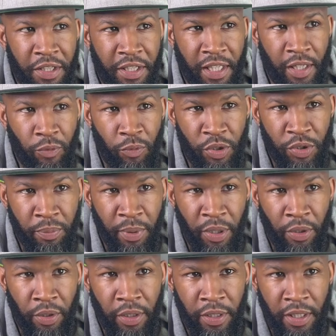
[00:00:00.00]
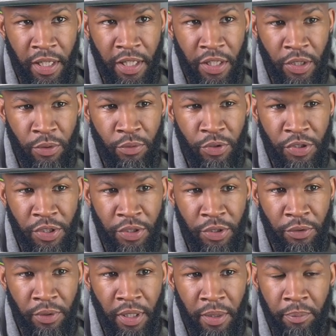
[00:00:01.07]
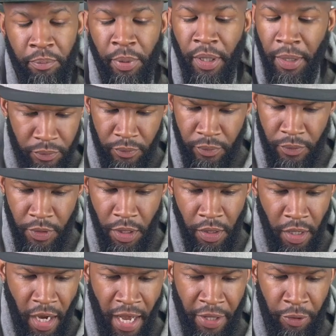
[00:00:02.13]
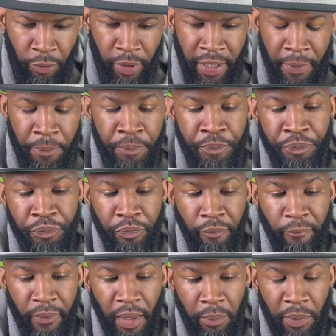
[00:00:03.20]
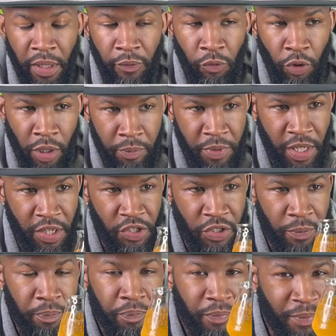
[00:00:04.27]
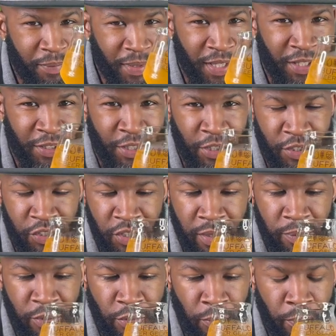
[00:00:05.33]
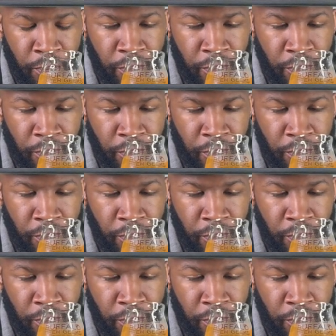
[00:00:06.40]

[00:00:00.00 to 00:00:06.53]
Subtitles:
think of which barrel they use to do that. But either way, loving what I'm tasting. Get another sip too.